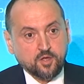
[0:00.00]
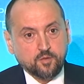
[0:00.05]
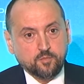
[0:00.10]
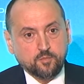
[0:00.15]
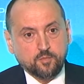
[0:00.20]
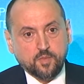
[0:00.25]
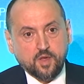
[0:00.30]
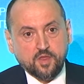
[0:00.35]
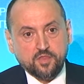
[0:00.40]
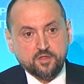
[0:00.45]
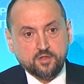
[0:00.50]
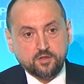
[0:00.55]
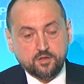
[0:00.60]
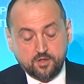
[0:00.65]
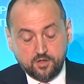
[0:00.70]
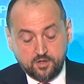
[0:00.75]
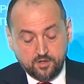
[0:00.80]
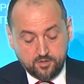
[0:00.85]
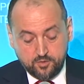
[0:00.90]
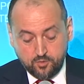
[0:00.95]

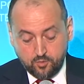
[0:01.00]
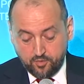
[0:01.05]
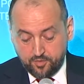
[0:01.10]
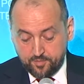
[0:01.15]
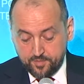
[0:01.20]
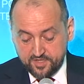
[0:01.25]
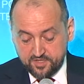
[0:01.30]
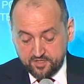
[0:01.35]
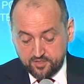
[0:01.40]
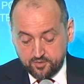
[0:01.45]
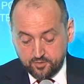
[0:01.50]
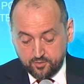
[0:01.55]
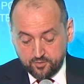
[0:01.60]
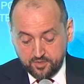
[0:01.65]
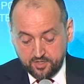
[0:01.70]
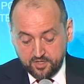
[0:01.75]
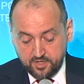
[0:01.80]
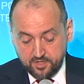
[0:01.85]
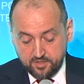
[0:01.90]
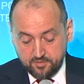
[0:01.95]
North
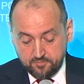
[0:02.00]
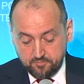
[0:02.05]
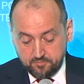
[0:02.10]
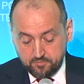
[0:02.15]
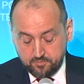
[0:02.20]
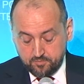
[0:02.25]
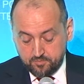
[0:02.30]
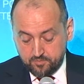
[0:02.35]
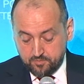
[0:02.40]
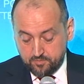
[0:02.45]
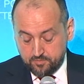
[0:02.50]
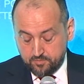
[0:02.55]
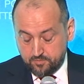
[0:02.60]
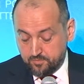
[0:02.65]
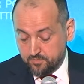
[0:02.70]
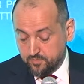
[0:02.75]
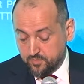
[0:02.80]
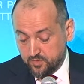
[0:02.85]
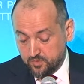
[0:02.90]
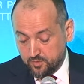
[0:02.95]
Macedonia,
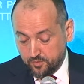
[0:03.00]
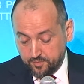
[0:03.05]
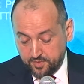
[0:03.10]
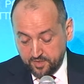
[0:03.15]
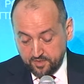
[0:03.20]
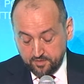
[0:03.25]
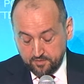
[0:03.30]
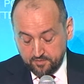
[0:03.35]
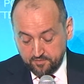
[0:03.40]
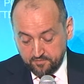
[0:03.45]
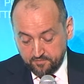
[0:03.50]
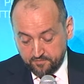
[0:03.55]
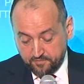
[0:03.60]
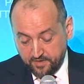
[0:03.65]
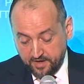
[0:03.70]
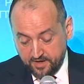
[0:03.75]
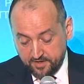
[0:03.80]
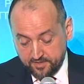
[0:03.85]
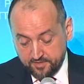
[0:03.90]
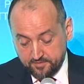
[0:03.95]
to be
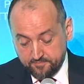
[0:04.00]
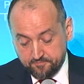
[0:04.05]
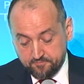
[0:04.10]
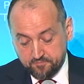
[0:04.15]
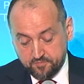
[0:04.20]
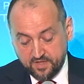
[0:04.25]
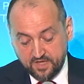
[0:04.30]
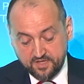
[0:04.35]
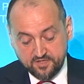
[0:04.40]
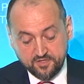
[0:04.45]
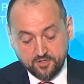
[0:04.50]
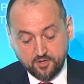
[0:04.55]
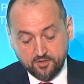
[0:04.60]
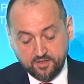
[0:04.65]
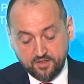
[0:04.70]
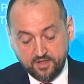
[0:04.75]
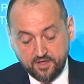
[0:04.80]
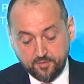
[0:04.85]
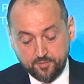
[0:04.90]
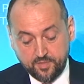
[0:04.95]
frank, does not
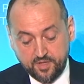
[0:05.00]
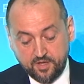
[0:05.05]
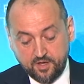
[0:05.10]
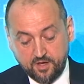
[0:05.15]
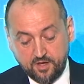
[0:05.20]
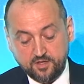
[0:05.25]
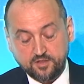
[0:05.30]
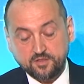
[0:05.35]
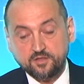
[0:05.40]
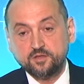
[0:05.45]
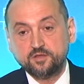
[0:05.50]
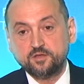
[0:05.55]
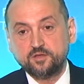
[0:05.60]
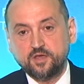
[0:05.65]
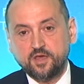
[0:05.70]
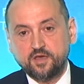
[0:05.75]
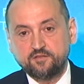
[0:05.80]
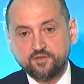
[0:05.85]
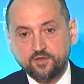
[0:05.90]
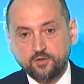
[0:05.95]
lag behind
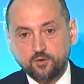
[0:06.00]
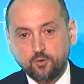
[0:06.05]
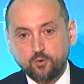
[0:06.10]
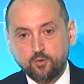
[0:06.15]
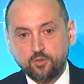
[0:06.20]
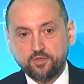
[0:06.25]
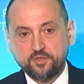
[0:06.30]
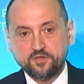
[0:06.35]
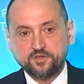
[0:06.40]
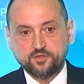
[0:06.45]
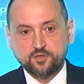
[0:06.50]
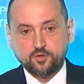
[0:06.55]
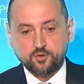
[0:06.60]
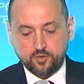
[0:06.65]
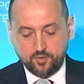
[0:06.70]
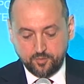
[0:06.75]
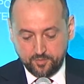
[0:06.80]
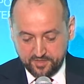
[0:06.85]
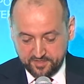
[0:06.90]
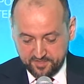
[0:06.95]
having all these
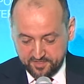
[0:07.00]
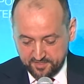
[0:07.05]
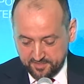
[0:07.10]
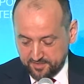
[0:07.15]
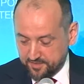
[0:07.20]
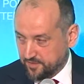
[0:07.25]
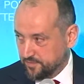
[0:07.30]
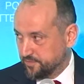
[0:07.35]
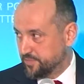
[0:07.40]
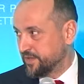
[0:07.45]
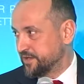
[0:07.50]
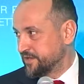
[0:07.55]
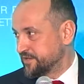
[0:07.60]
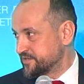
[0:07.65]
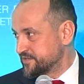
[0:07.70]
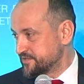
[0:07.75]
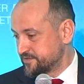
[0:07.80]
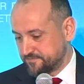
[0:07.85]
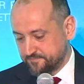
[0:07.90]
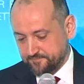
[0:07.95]
documents in
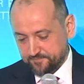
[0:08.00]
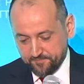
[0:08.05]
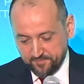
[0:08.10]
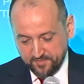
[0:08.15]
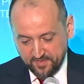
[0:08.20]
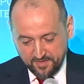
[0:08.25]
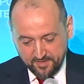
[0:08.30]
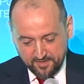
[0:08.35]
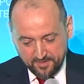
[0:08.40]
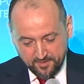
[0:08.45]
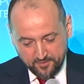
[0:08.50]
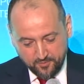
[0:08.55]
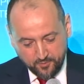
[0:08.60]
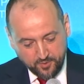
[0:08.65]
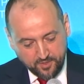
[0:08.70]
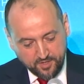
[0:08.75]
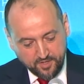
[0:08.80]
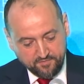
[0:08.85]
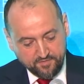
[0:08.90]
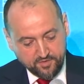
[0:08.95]
place.
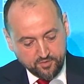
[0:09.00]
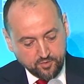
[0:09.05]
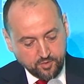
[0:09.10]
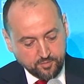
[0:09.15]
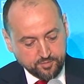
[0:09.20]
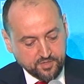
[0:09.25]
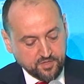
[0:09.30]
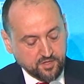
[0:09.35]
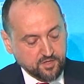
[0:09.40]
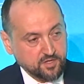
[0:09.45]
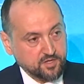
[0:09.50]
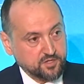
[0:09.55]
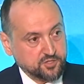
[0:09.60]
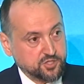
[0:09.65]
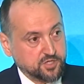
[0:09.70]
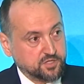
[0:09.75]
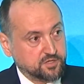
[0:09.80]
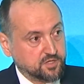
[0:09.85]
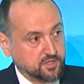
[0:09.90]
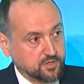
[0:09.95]
We have adopted the
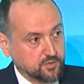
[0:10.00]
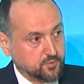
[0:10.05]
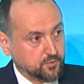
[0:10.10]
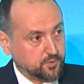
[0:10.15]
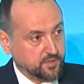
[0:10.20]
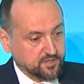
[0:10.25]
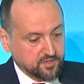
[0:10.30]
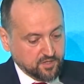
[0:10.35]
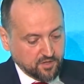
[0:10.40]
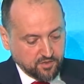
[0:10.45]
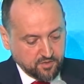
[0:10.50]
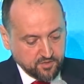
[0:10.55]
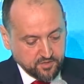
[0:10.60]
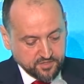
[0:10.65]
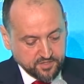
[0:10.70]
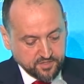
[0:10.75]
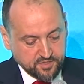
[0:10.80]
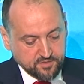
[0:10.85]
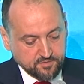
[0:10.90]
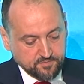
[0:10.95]
Agenda
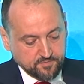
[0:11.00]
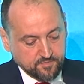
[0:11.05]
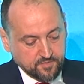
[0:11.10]
2030,